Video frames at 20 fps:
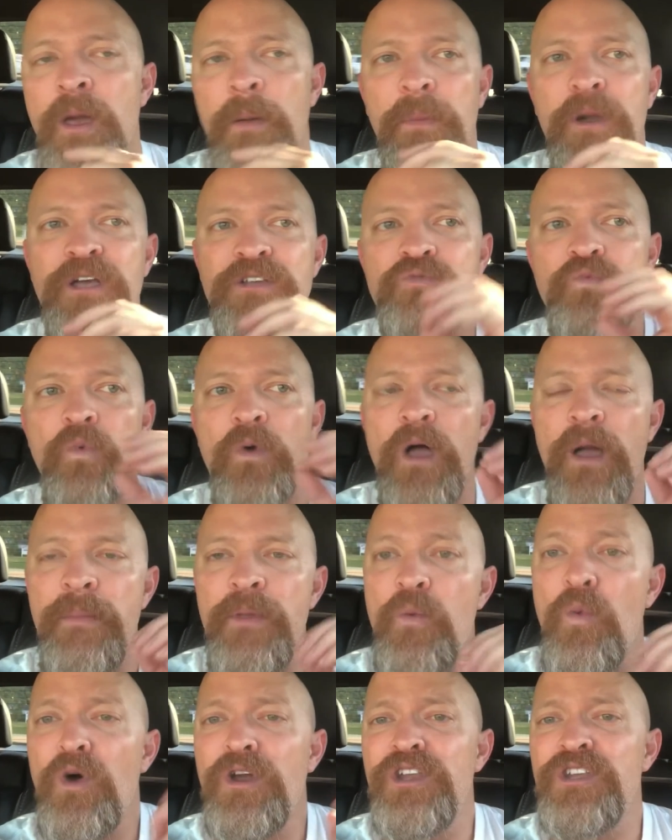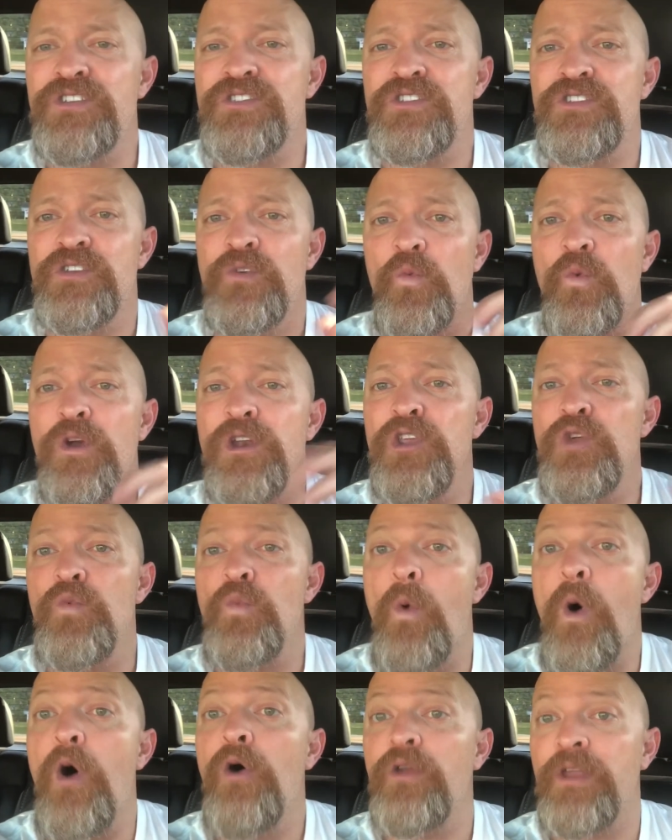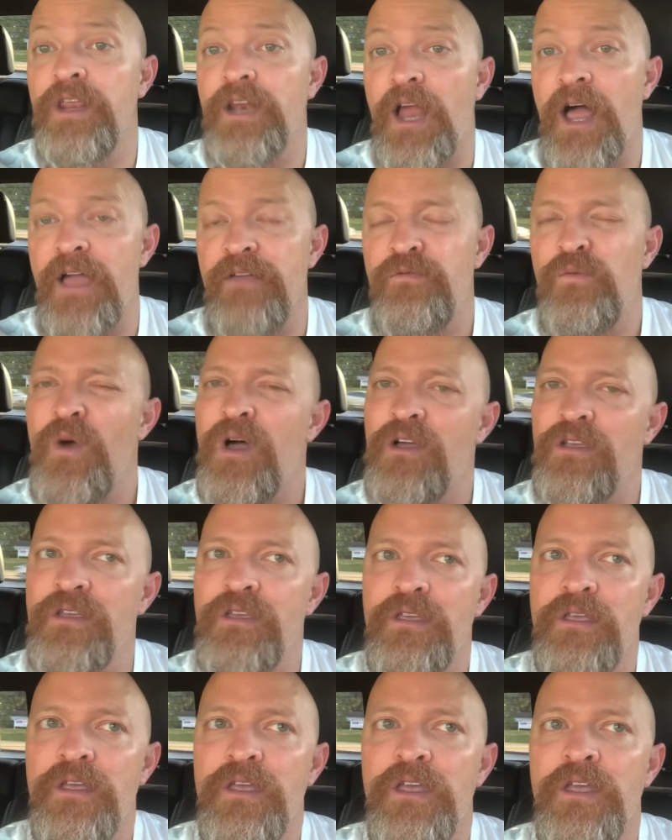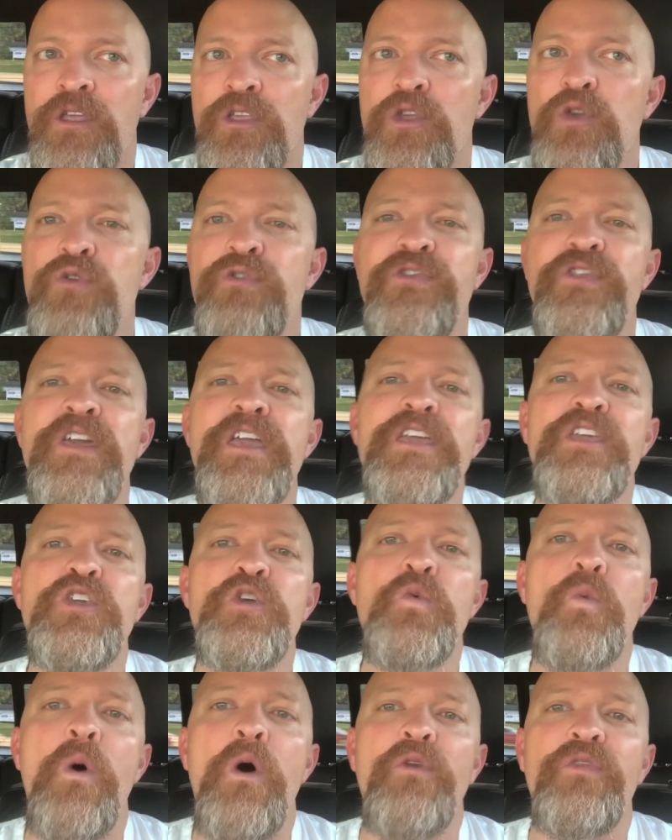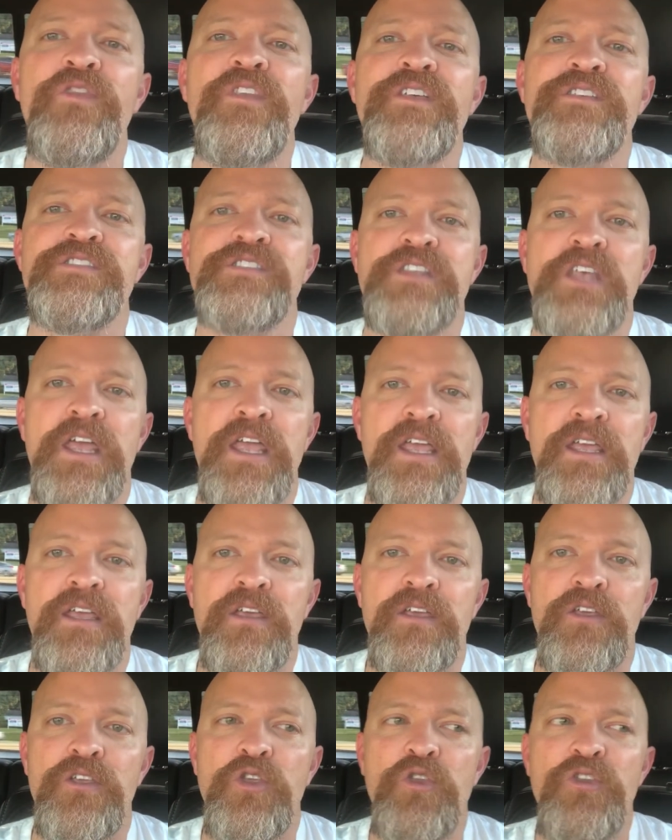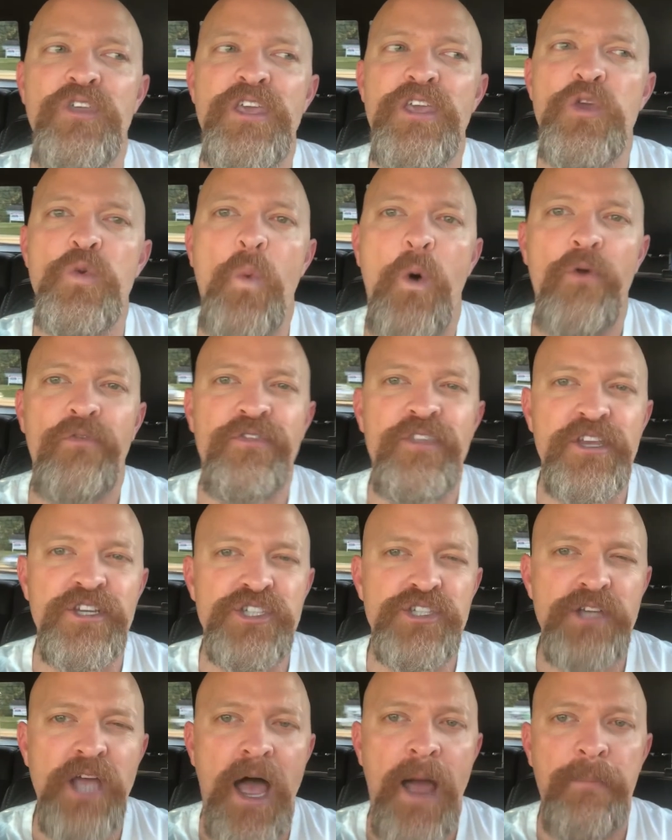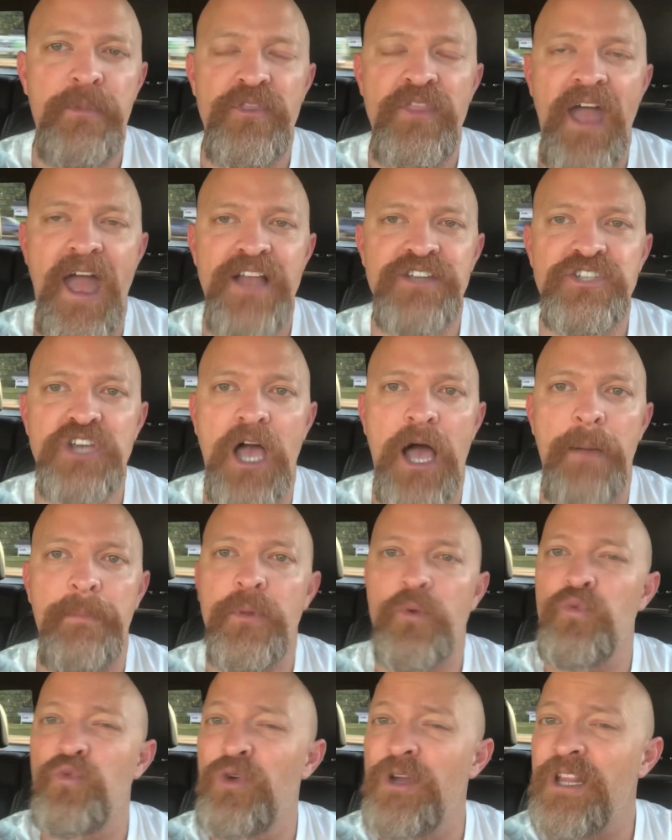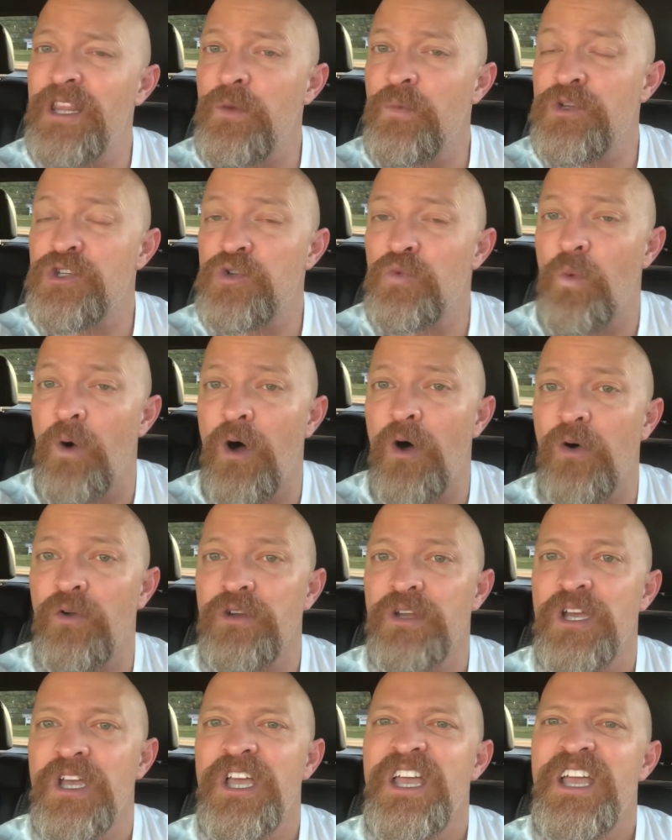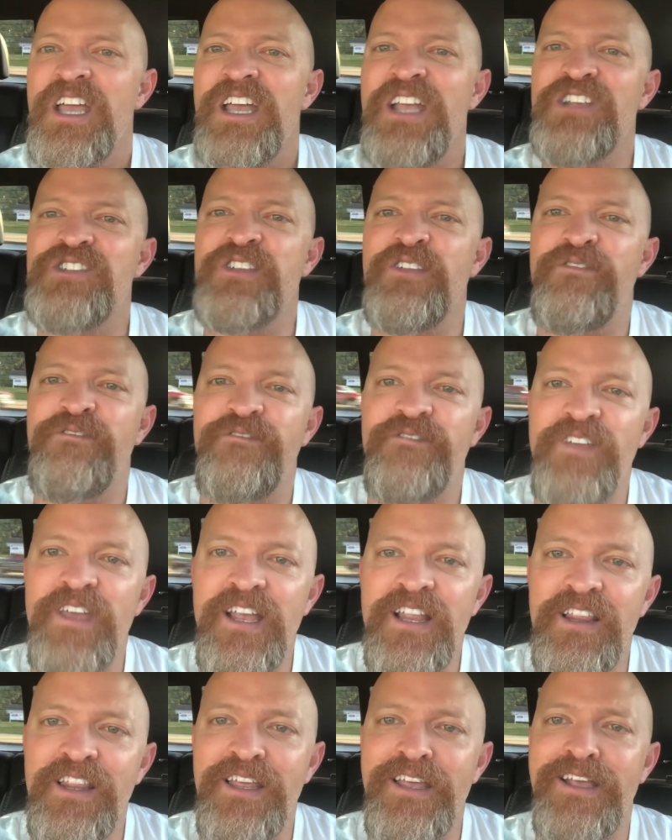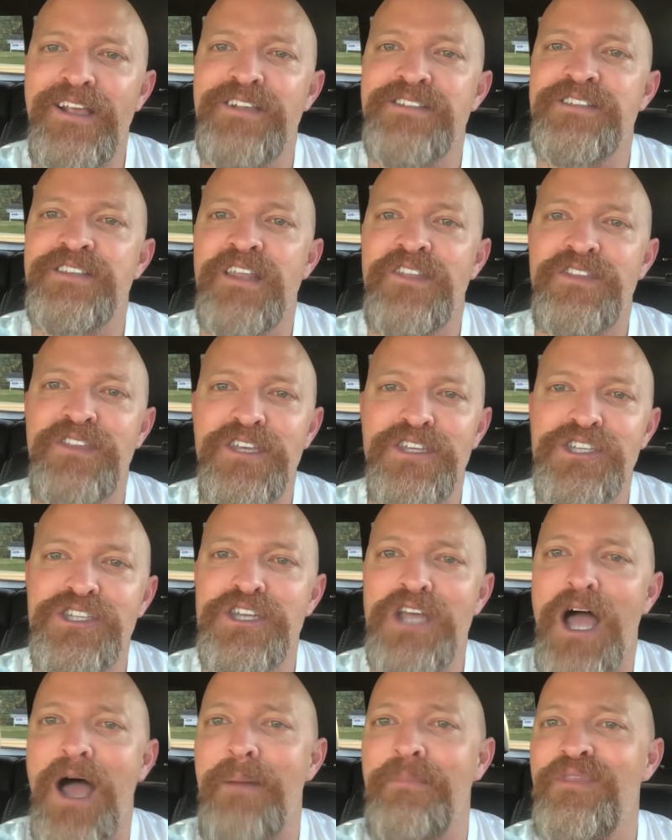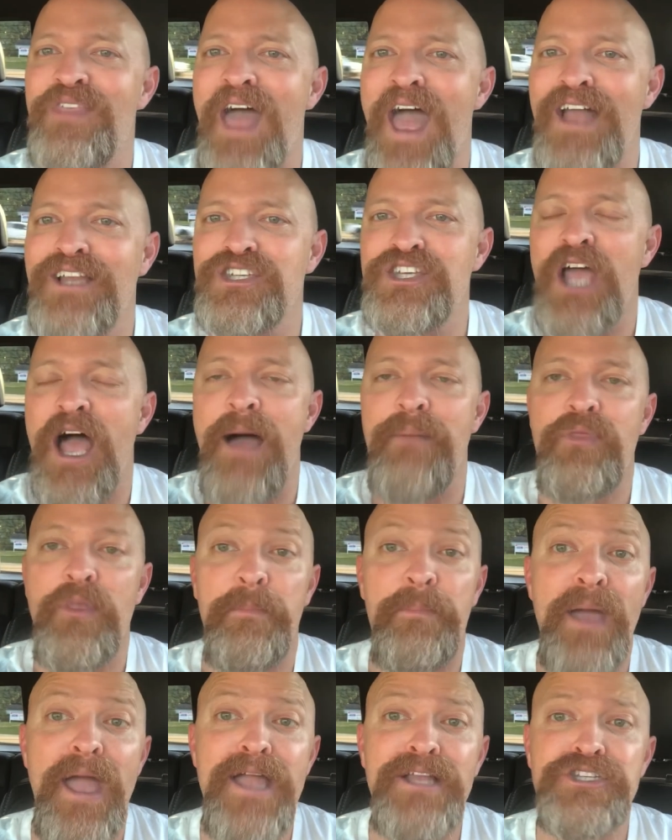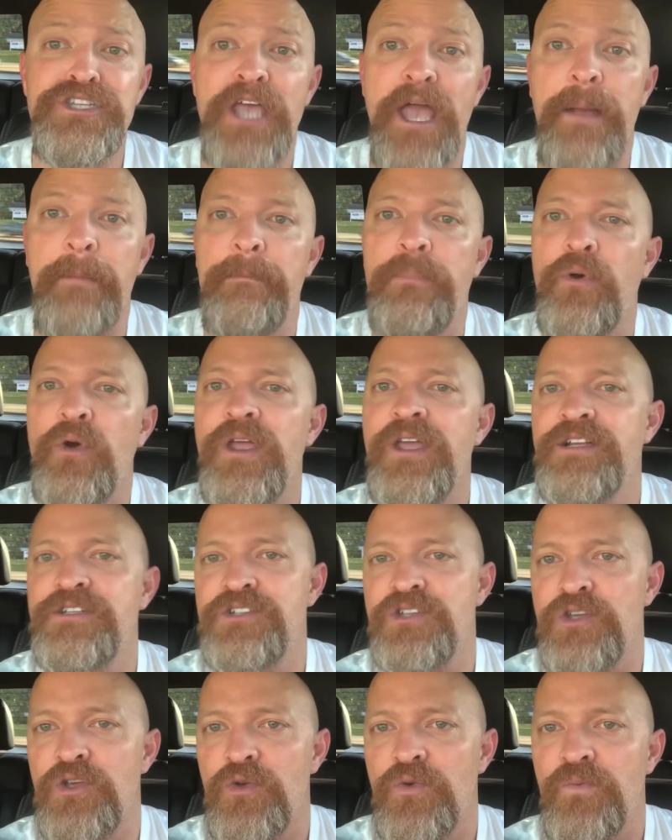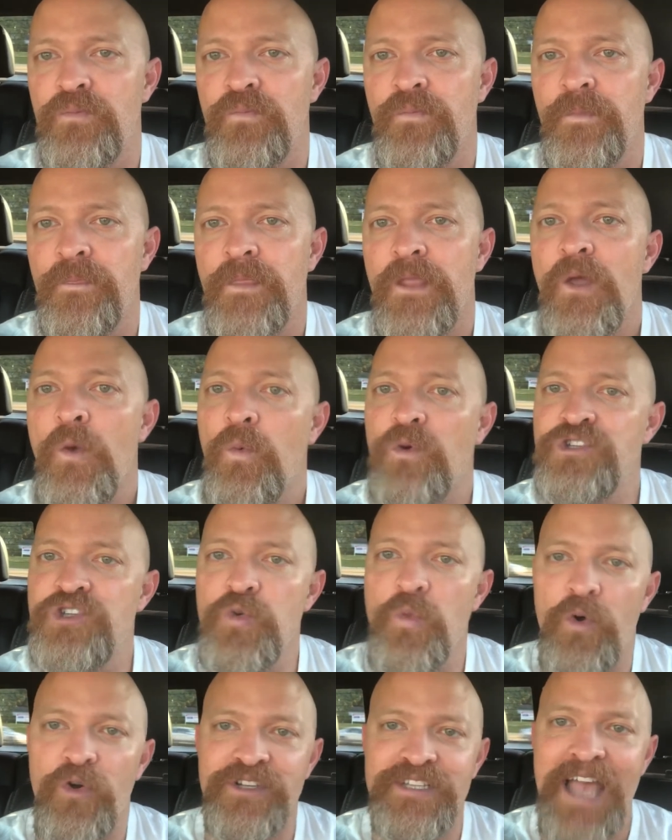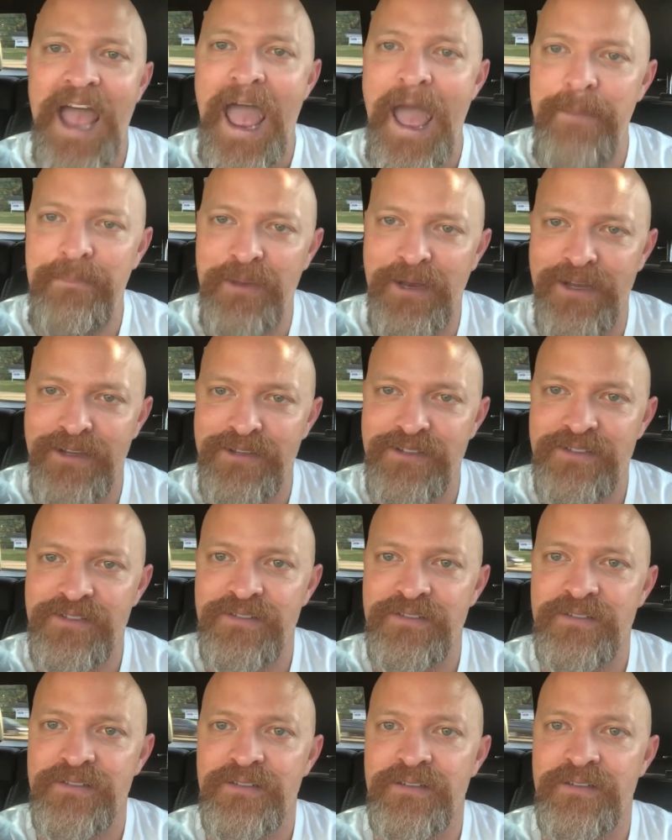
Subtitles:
Because, what do you want in life? Well, you think you want this thing. You think you want this job or that job. But really what you want is the feelings that this job, that job, the paycheck bring to you. What you want is happiness.